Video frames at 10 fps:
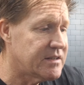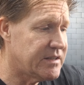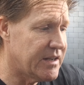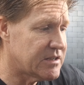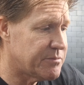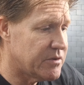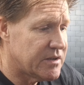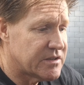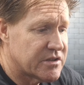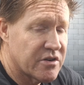Teenage
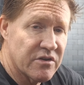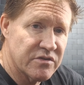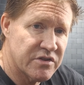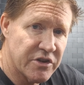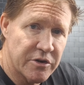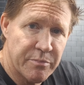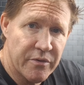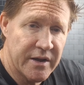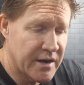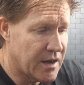Mutant Ninja Turtles third
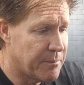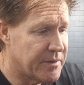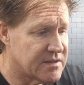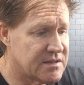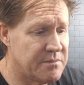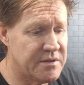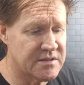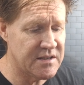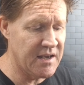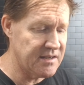print up at
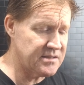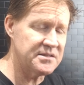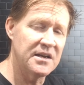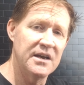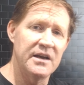CBCS,